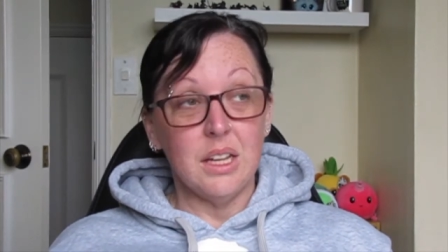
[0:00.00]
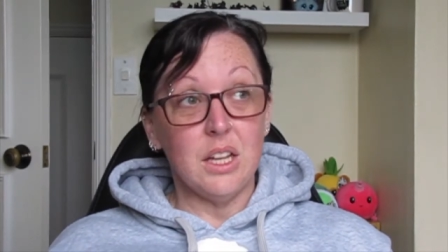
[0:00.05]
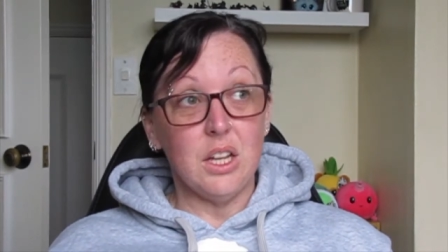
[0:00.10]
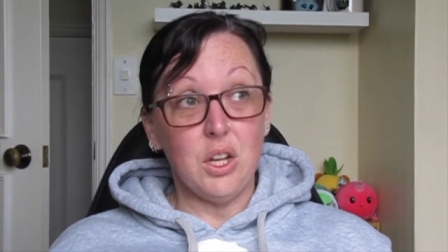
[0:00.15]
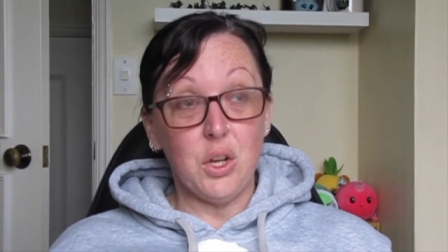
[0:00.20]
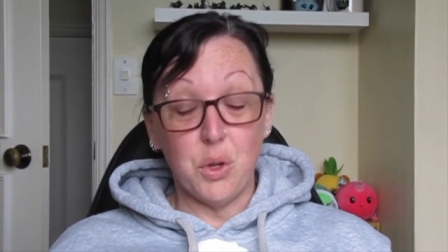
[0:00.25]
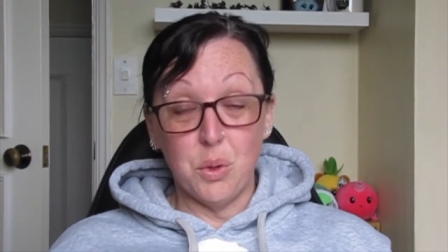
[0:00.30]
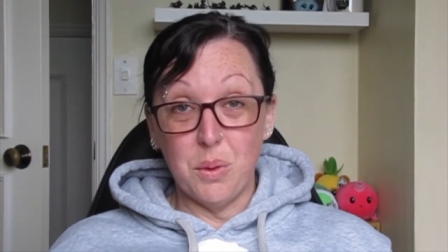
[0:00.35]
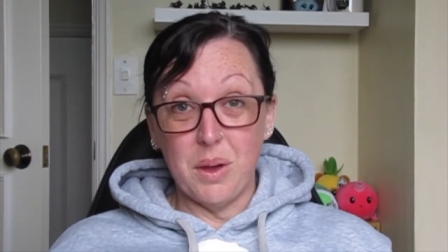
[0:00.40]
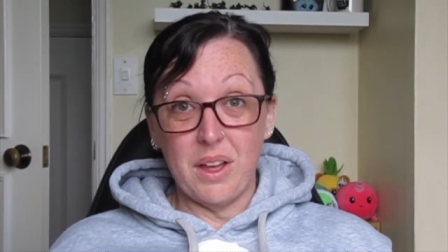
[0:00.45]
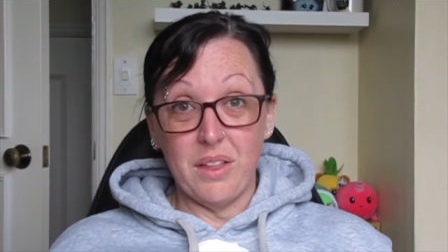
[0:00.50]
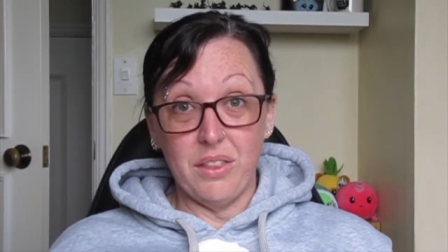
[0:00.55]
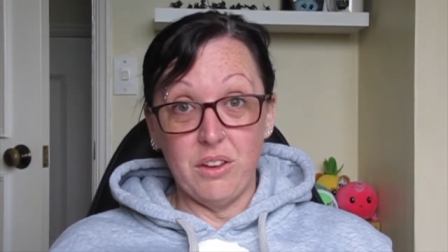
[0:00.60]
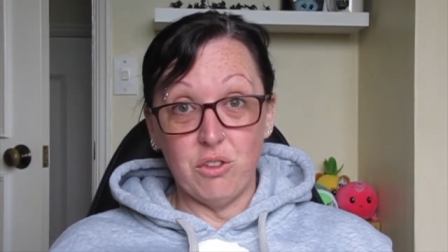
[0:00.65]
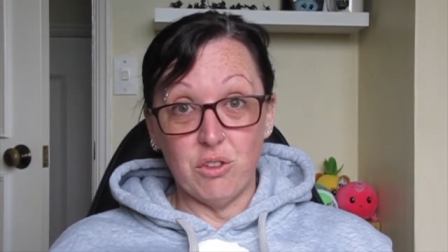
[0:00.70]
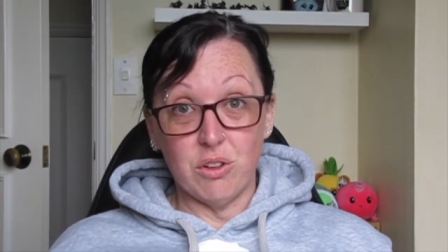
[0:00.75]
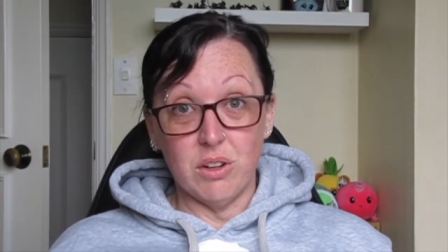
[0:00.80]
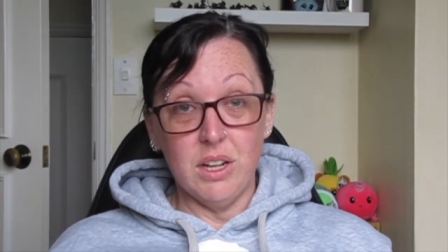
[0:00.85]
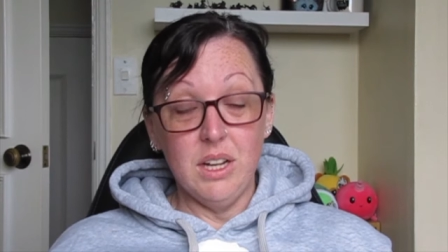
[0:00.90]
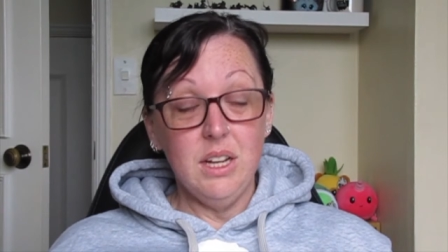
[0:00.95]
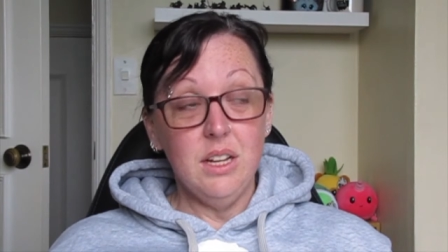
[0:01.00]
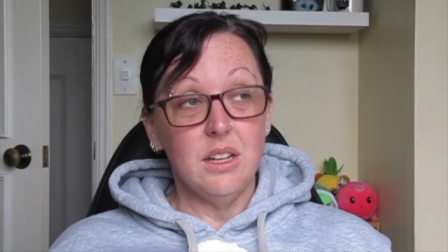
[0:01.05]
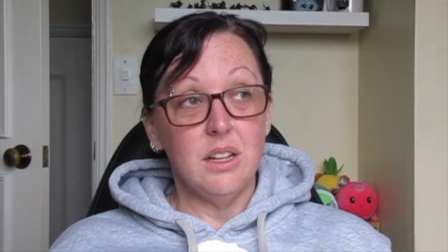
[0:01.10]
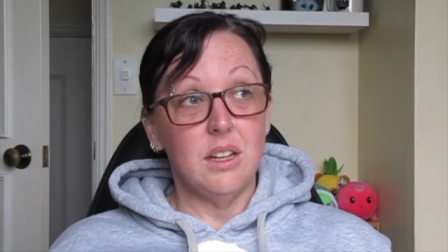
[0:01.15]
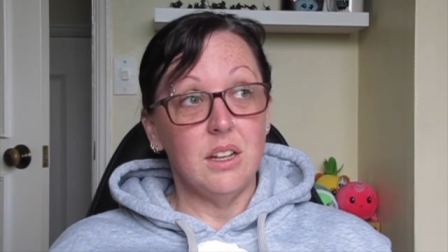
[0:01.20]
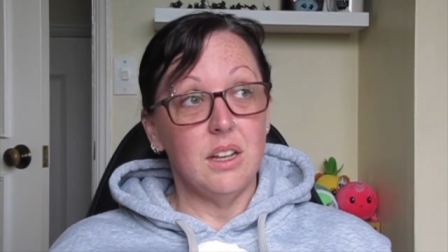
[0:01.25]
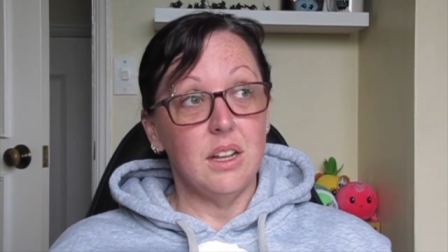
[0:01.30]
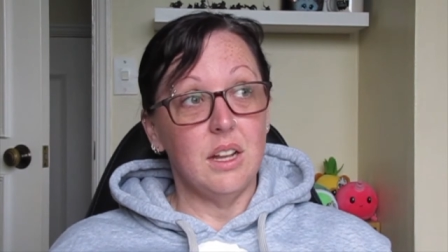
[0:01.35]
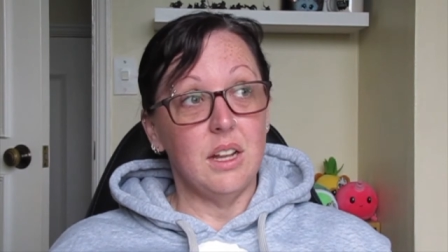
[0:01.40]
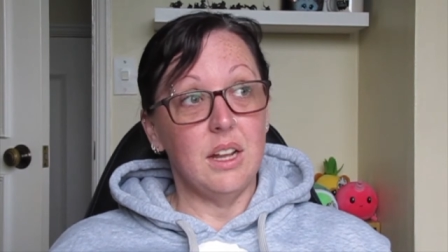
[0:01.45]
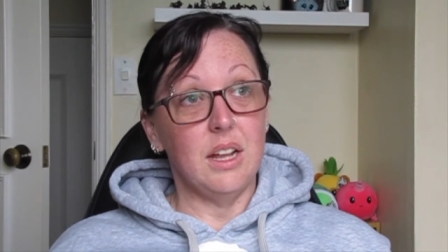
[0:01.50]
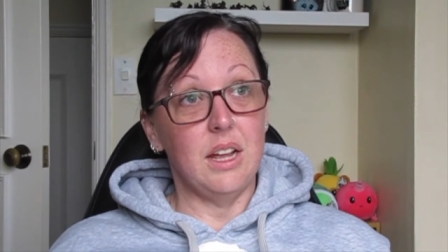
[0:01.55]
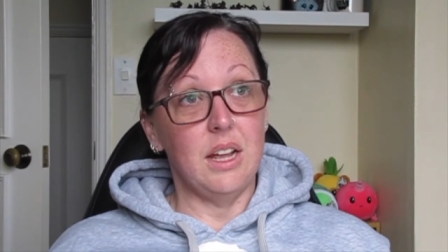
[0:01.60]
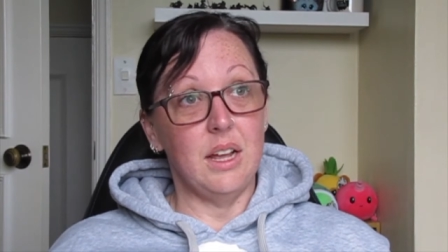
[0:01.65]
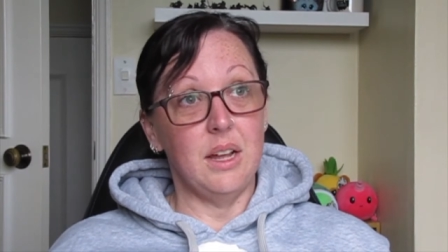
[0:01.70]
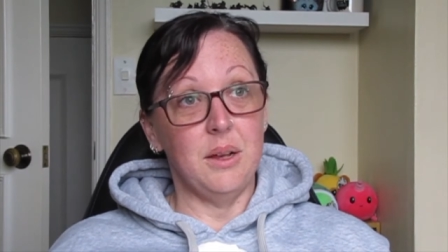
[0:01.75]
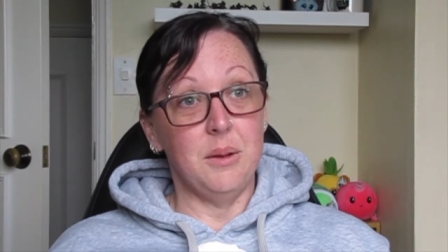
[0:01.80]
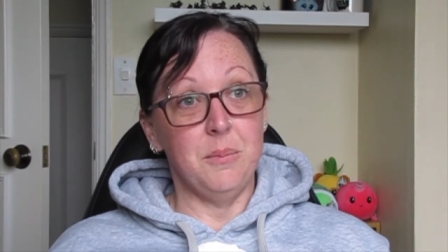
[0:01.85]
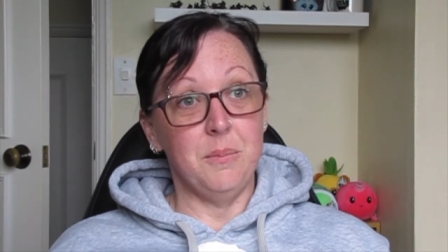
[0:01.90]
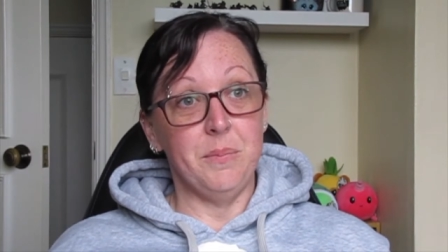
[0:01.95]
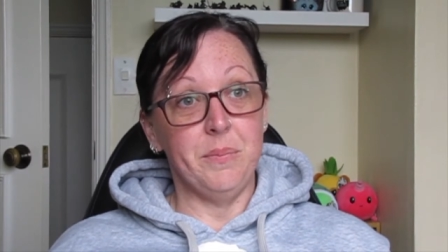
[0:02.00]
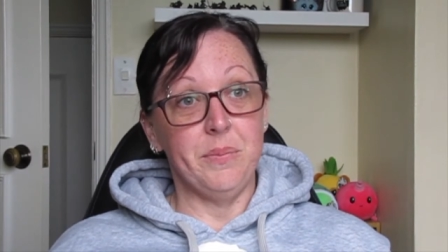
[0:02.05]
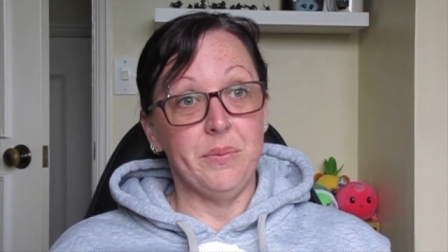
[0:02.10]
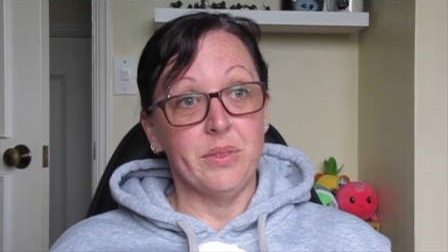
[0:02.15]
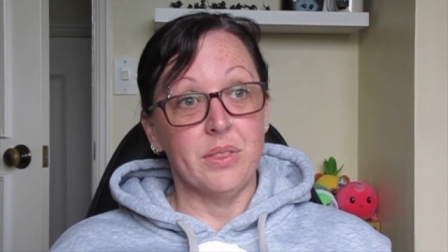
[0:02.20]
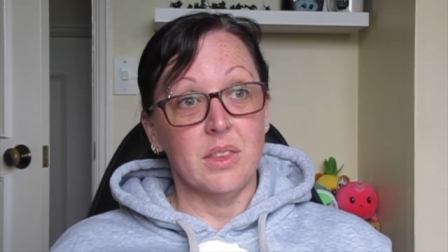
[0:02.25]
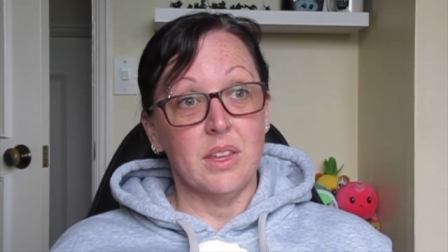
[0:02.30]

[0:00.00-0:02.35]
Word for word: You are the tree. Um,